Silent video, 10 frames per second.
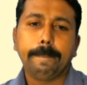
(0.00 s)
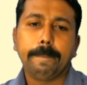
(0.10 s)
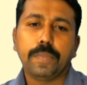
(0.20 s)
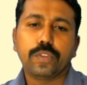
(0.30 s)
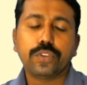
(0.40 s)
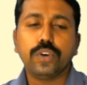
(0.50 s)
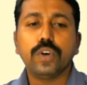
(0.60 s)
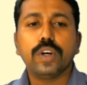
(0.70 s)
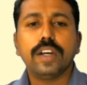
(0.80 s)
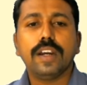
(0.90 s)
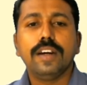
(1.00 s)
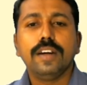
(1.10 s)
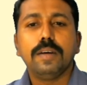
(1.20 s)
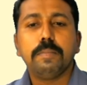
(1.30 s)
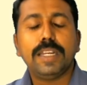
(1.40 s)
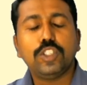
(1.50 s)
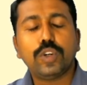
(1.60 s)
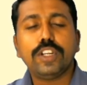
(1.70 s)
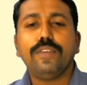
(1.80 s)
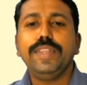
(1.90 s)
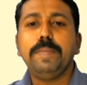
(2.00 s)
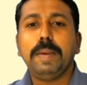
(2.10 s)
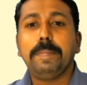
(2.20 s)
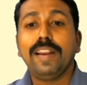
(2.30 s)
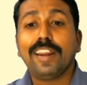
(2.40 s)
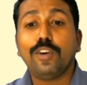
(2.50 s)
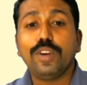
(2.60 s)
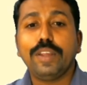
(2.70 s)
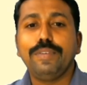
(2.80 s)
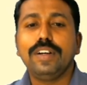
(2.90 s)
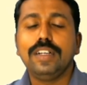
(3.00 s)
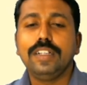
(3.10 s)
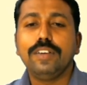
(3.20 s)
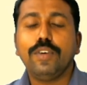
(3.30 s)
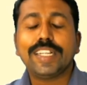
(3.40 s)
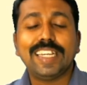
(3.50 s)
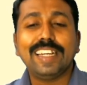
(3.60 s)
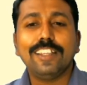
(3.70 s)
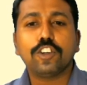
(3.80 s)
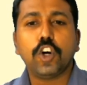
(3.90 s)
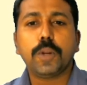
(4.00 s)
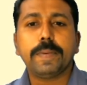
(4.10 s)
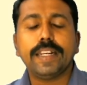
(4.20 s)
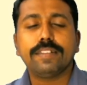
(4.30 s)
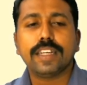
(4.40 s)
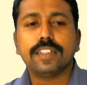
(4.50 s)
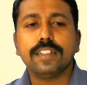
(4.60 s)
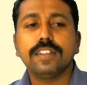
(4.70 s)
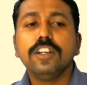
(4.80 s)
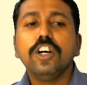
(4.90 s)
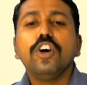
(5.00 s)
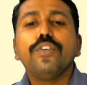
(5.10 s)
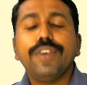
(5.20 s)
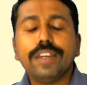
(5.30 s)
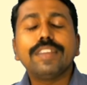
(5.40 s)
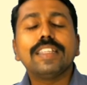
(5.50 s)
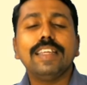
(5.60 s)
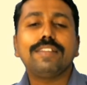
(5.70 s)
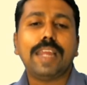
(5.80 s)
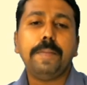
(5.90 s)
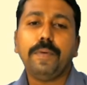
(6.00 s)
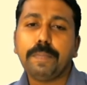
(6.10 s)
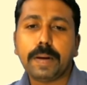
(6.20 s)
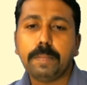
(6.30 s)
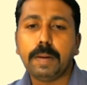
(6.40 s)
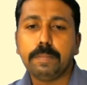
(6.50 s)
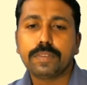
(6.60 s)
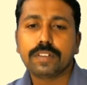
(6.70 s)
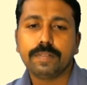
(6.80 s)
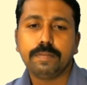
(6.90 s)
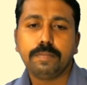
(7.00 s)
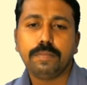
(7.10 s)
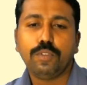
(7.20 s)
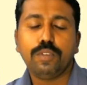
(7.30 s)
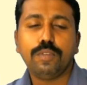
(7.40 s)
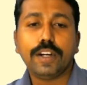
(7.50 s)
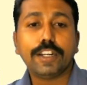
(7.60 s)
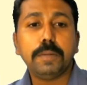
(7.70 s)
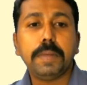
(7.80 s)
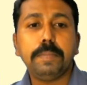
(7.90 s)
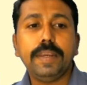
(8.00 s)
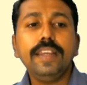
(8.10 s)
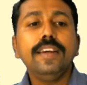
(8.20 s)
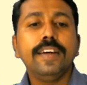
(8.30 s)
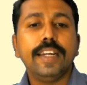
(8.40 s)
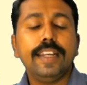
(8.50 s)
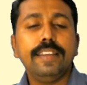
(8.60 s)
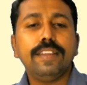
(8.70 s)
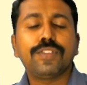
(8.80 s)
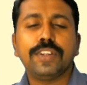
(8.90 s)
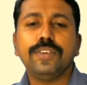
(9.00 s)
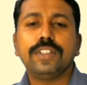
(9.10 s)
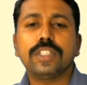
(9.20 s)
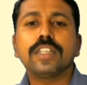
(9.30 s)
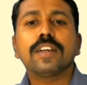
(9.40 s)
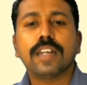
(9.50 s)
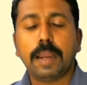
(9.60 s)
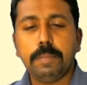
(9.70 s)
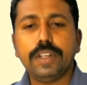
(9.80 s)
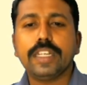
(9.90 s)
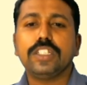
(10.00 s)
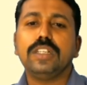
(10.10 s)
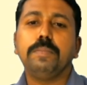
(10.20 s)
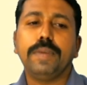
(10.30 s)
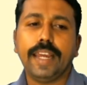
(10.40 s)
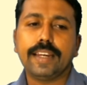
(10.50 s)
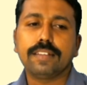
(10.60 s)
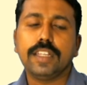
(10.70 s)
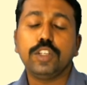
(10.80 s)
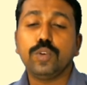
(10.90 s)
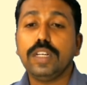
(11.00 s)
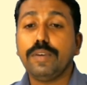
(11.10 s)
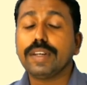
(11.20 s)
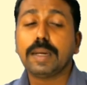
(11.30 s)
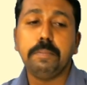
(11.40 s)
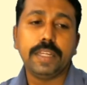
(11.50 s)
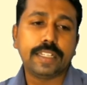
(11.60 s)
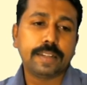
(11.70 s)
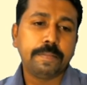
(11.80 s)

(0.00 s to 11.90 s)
So majority of the people around the world working in the corporate sector facing these type of problems. Whatever it may be, in this situation, communication breaks. It will never complete.